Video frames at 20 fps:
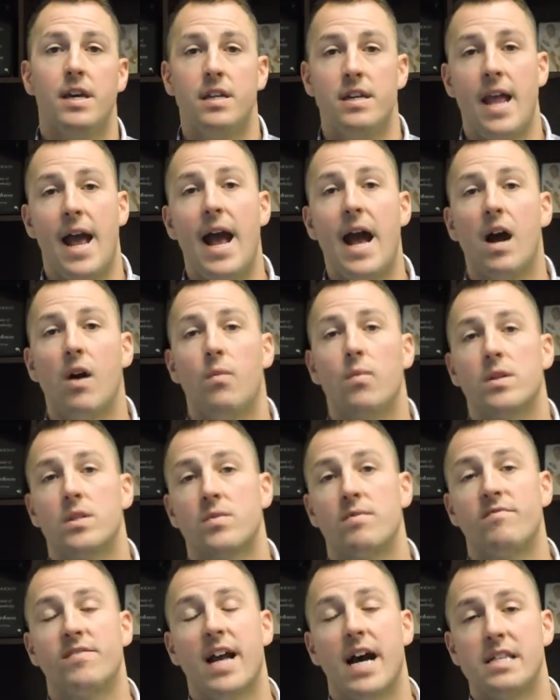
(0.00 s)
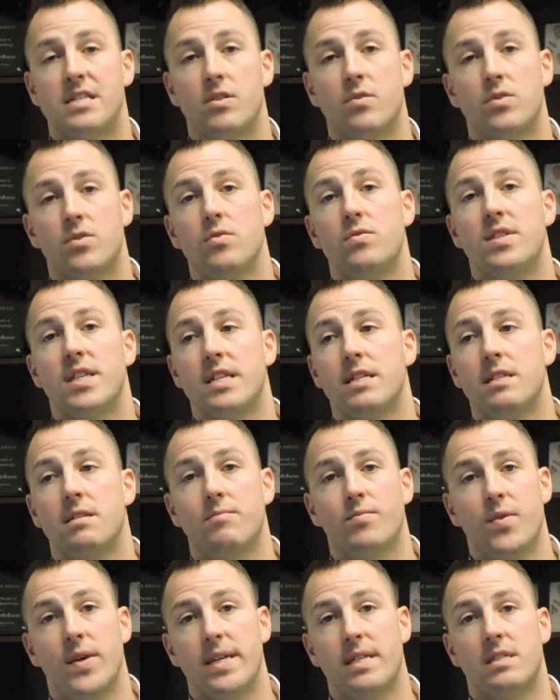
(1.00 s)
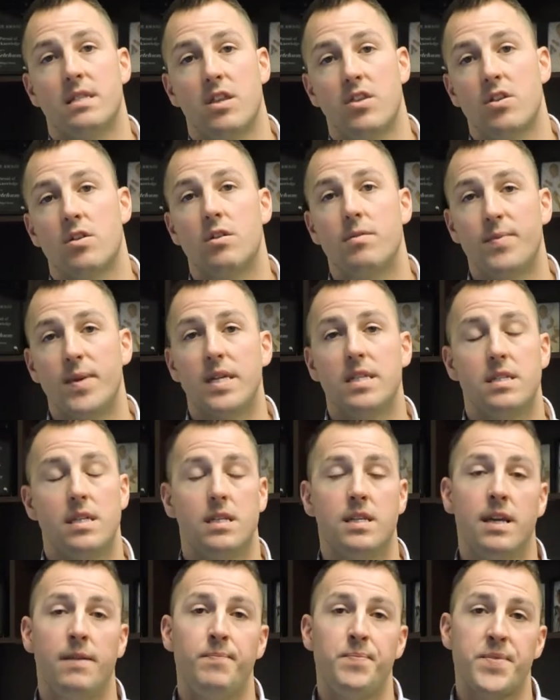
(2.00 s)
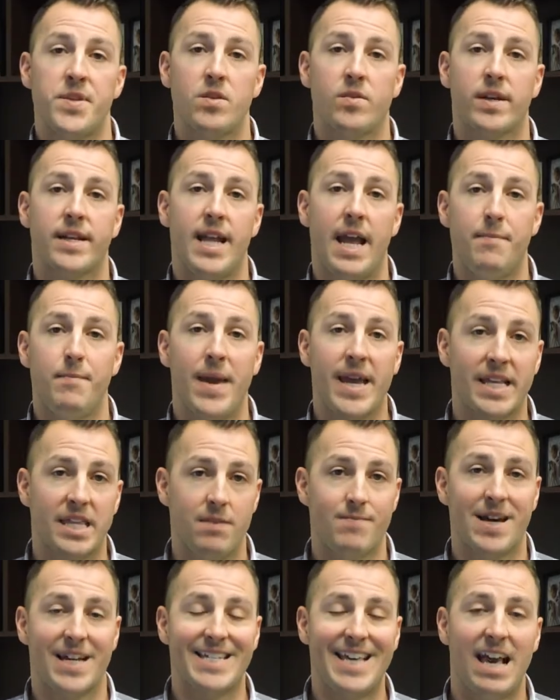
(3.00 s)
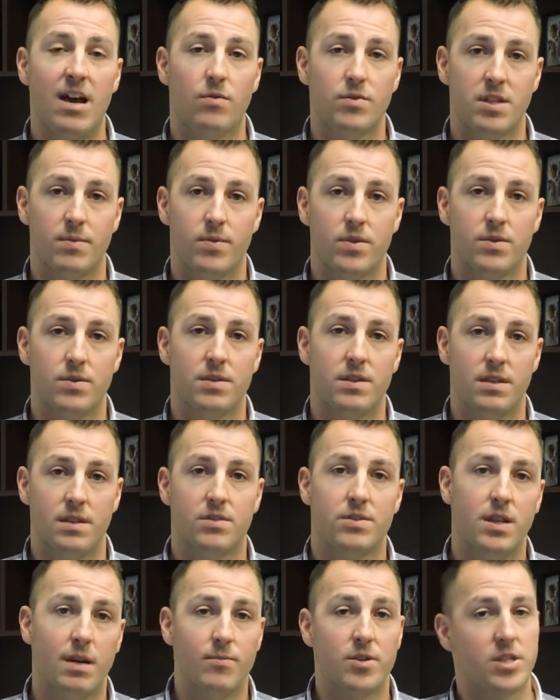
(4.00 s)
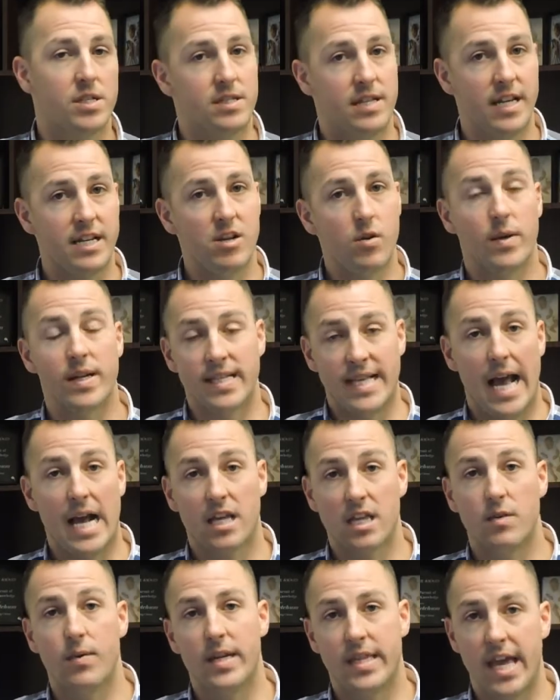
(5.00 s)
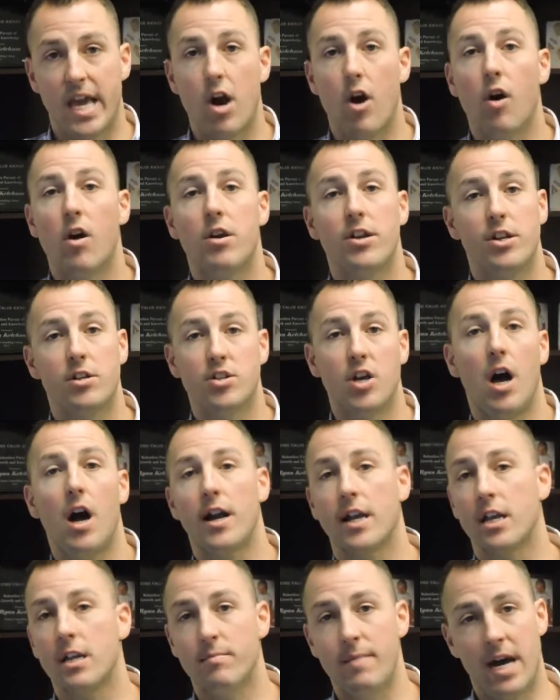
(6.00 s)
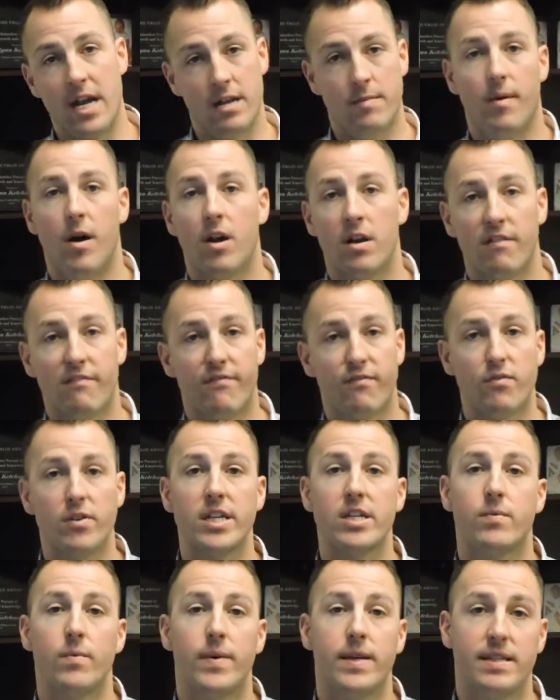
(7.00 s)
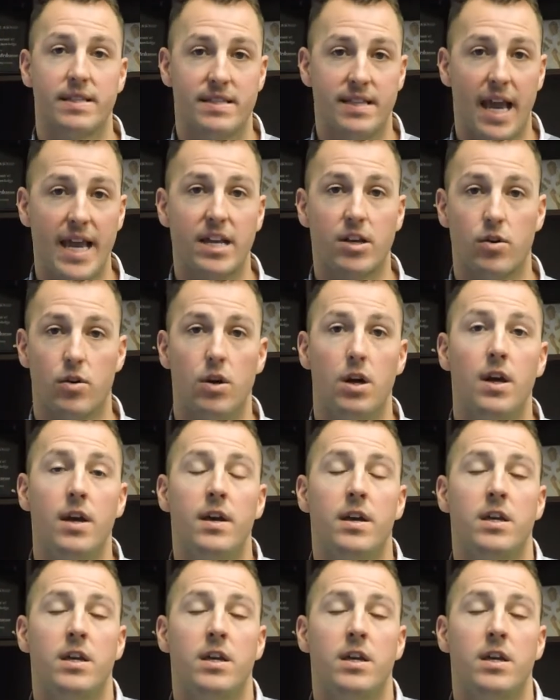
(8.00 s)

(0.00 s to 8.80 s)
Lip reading: Now, once we've got those two things in place, the third piece is you can make them accountable to those numbers because they know exactly what they are, and you're talking about them on a frequent cycle.